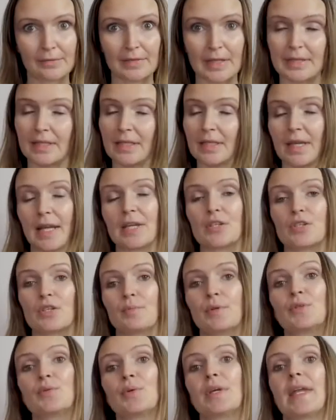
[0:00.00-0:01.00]
that the
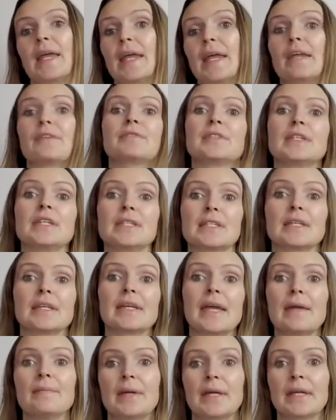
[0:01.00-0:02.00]
connection between NFTs and
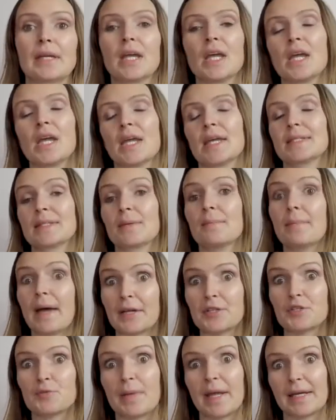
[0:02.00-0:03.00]
gaming is a
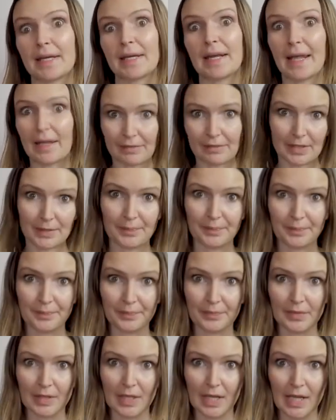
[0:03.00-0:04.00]
match made in heaven,
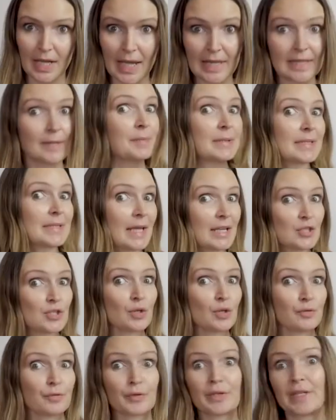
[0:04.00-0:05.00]
and the
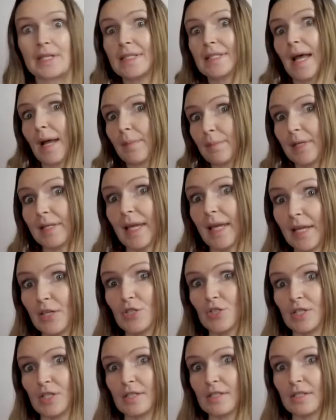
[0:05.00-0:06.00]
potential for these
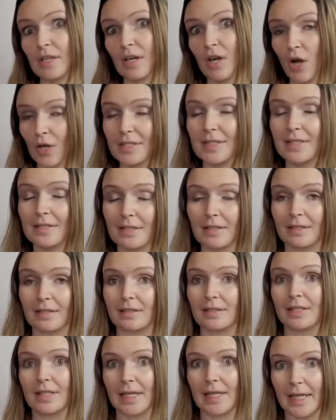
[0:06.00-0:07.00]
applications are
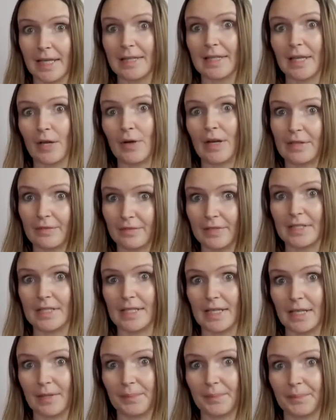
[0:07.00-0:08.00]
still in their
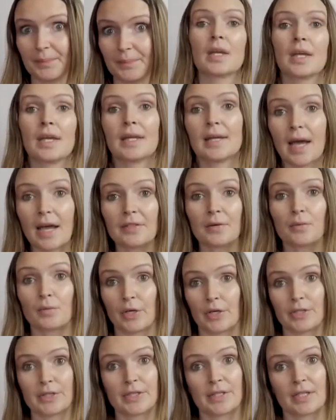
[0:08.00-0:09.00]
infancy. In other
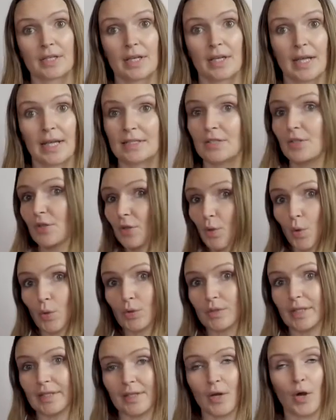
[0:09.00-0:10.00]
words, it's
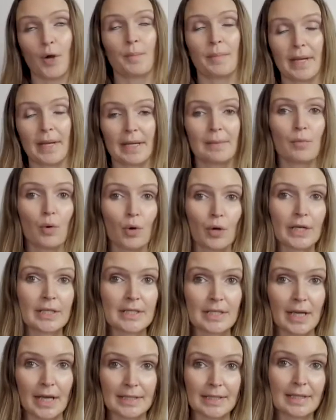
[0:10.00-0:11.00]
thought that there are many more
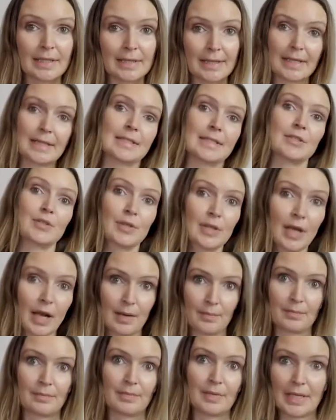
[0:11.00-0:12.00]
exciting things to
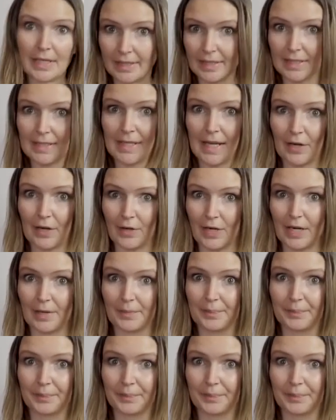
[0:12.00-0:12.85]
come in this area.